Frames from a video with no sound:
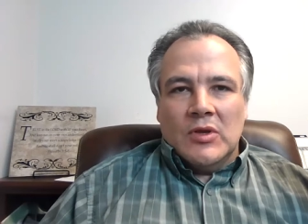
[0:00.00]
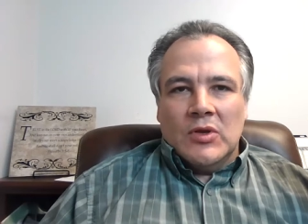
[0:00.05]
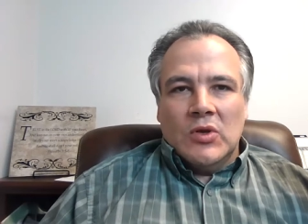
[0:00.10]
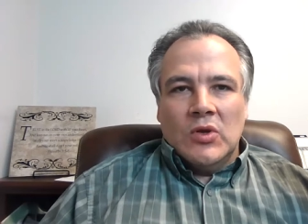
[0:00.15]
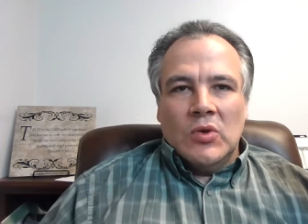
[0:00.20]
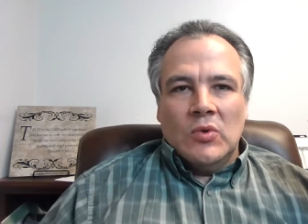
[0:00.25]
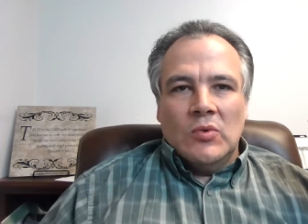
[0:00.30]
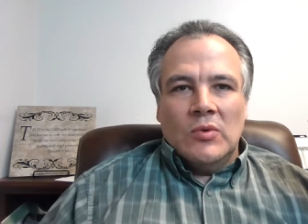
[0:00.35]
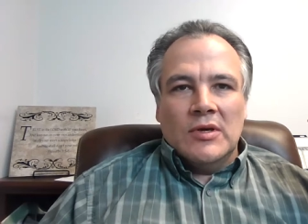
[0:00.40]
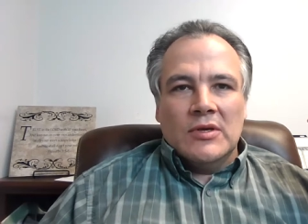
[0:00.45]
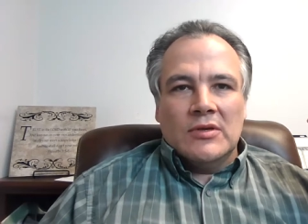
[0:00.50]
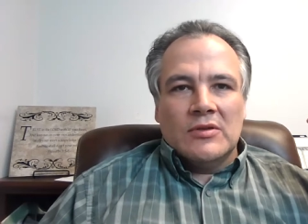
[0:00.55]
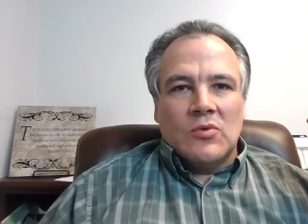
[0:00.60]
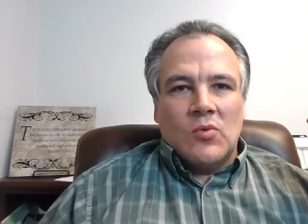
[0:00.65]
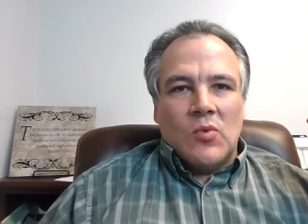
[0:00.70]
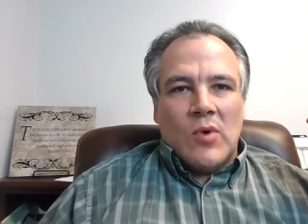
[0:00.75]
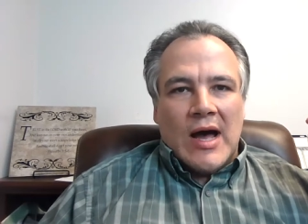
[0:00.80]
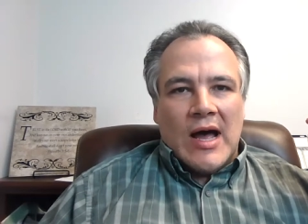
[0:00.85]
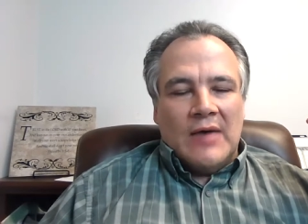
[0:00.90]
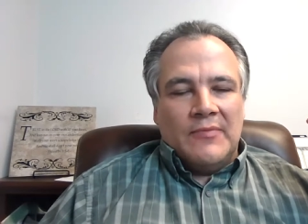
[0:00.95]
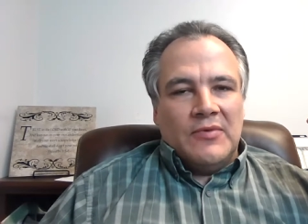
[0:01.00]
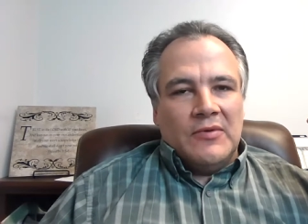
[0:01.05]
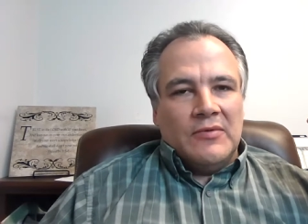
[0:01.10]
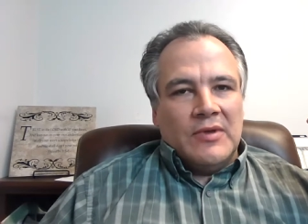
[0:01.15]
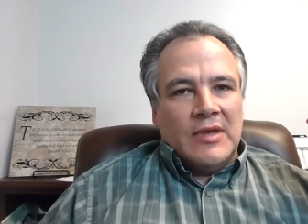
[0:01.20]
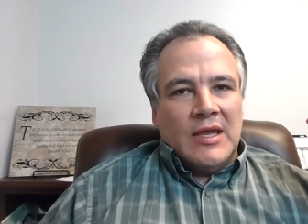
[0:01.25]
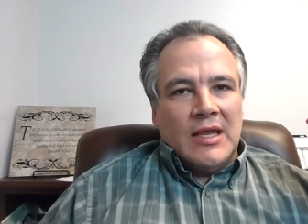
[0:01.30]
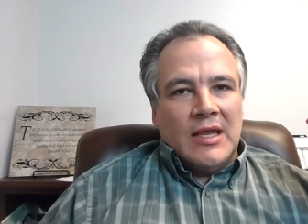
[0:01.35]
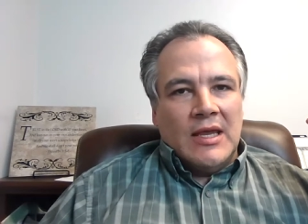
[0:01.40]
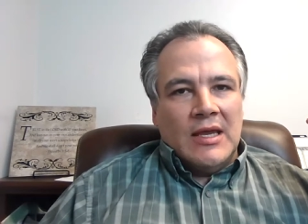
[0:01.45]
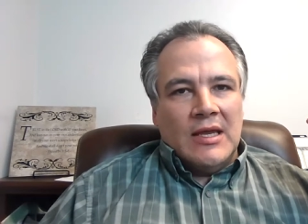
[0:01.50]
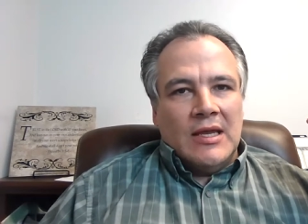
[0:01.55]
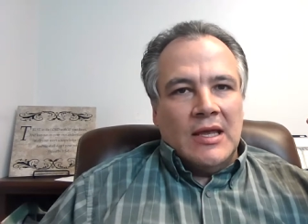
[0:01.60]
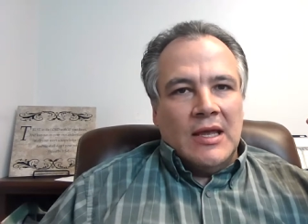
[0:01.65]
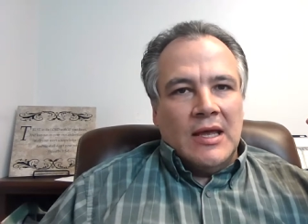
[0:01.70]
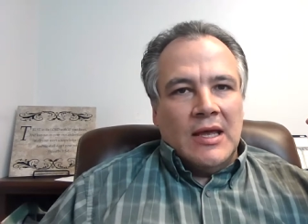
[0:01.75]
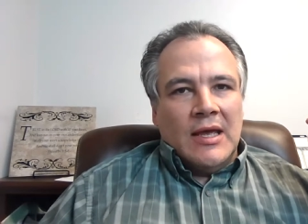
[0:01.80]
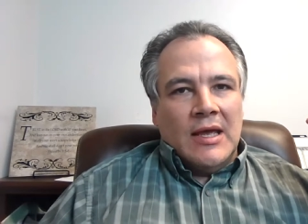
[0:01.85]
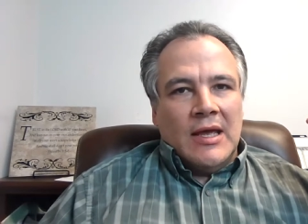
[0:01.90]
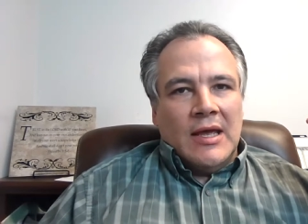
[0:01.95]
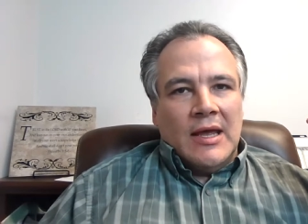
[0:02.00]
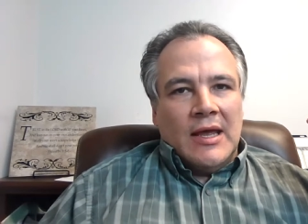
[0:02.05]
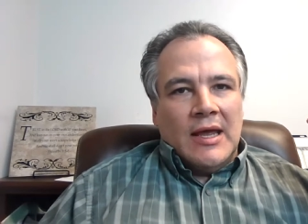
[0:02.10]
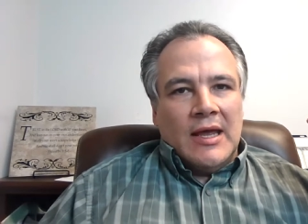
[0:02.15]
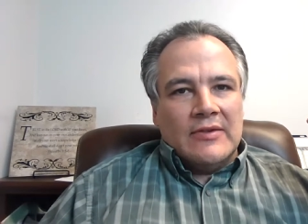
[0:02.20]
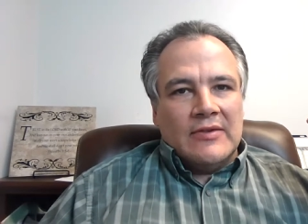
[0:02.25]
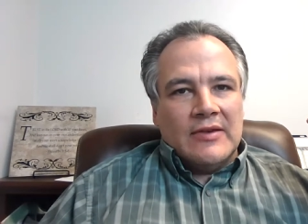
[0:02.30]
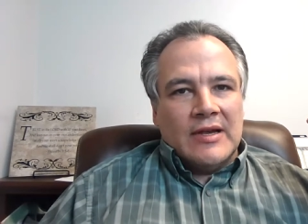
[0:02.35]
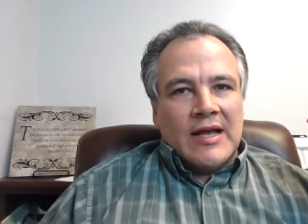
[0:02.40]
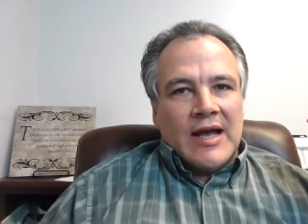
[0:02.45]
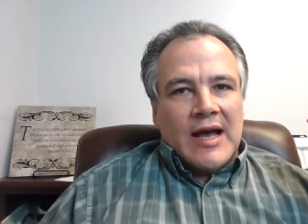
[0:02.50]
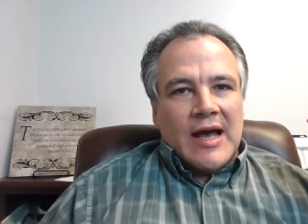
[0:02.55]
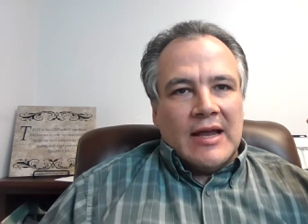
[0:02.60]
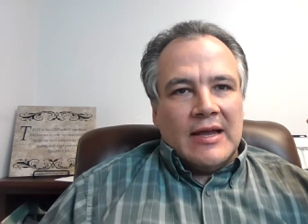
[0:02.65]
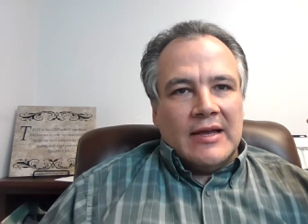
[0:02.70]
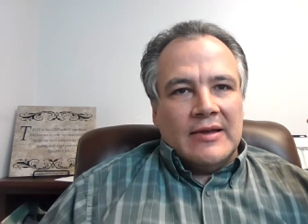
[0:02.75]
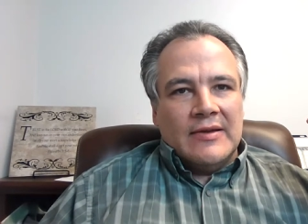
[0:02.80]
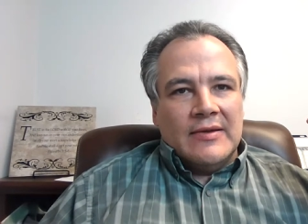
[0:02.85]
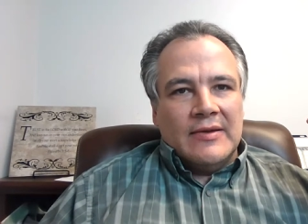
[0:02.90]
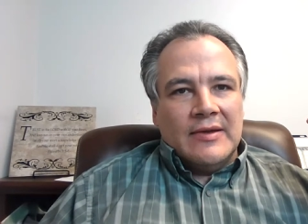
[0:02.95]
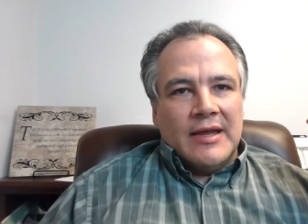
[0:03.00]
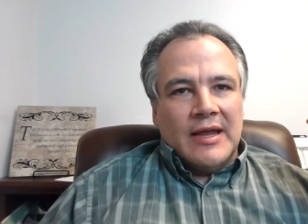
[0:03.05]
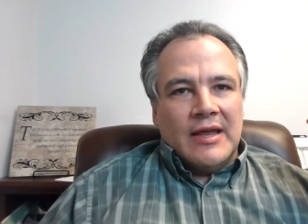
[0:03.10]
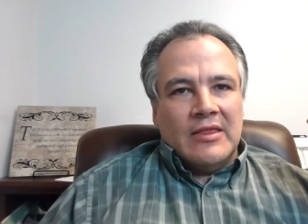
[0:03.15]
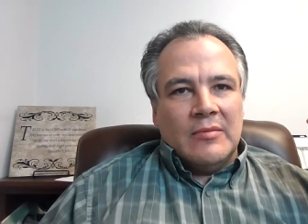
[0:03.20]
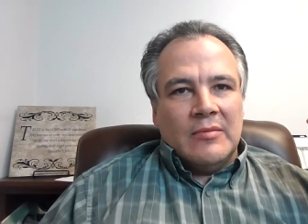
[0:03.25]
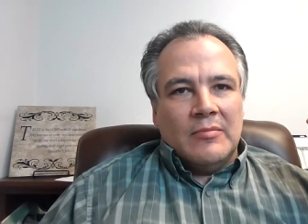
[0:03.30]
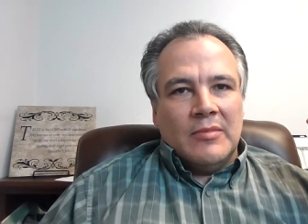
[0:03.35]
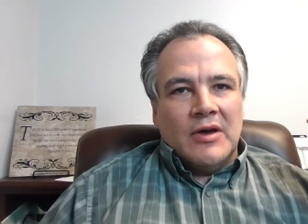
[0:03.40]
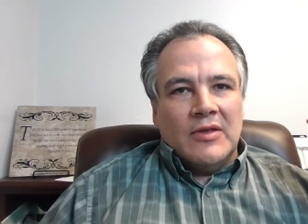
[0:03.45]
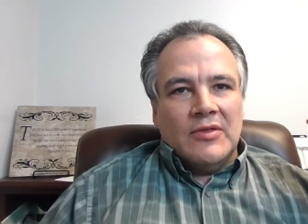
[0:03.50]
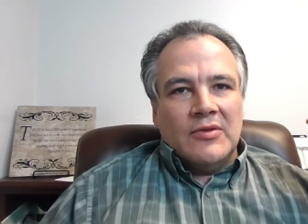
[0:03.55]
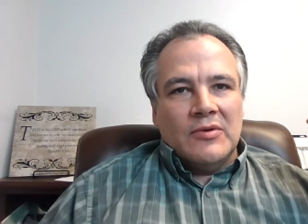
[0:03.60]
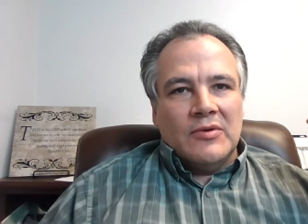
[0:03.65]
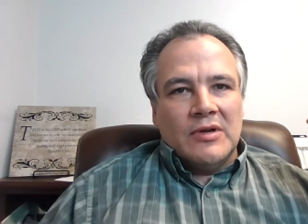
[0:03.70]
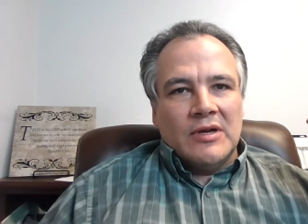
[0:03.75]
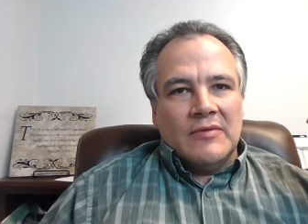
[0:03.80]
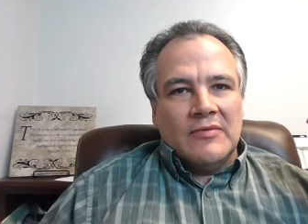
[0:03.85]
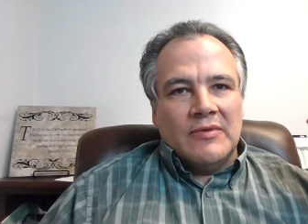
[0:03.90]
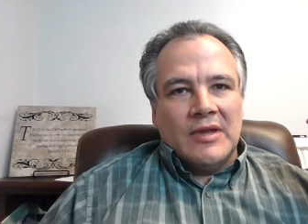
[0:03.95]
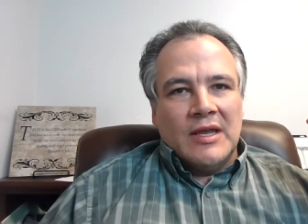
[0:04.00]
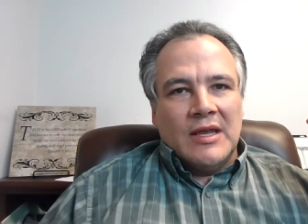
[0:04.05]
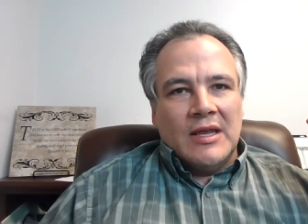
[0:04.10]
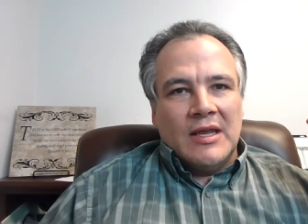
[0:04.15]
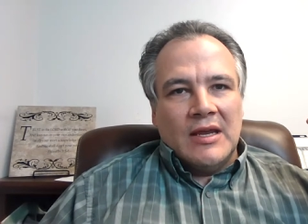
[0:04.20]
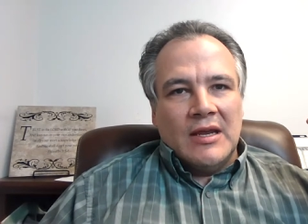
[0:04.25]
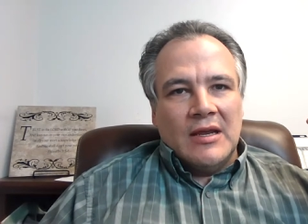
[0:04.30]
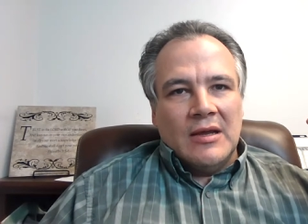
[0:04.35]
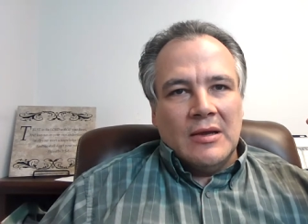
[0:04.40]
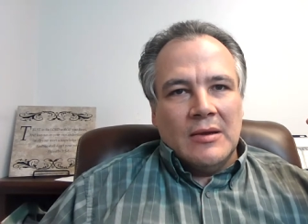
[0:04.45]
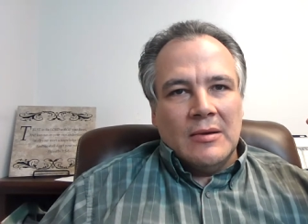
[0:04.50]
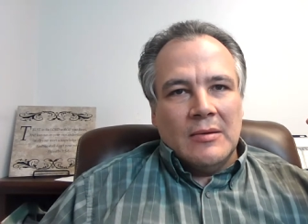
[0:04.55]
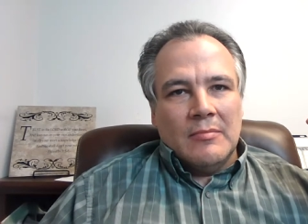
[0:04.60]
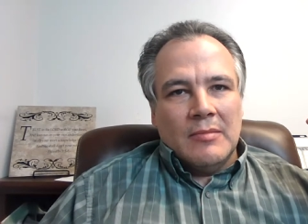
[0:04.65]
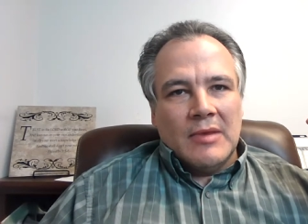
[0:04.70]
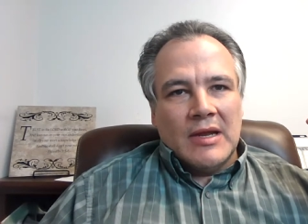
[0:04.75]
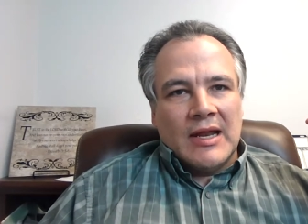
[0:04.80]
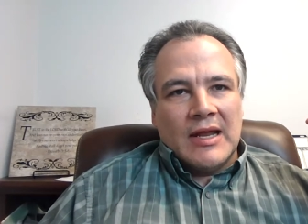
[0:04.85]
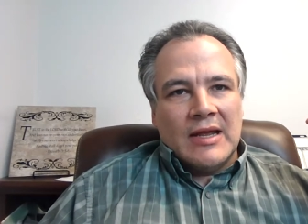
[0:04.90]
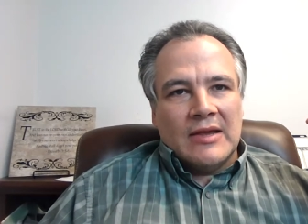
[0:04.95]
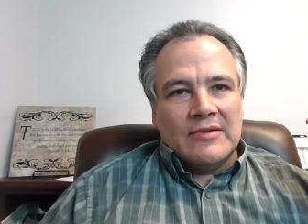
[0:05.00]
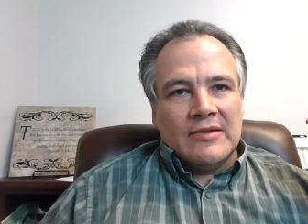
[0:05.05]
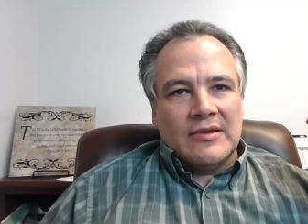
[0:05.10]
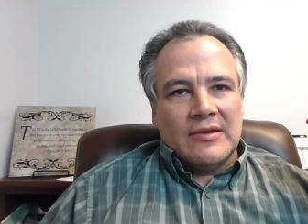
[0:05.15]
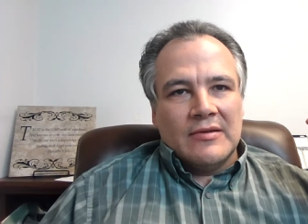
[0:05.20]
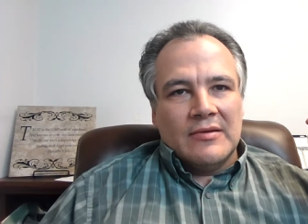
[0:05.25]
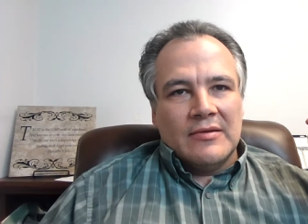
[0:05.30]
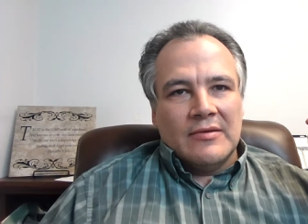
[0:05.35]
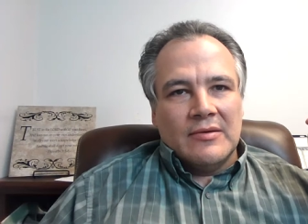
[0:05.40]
who was the wife of King Hezekiah and the mother of King Manasseh?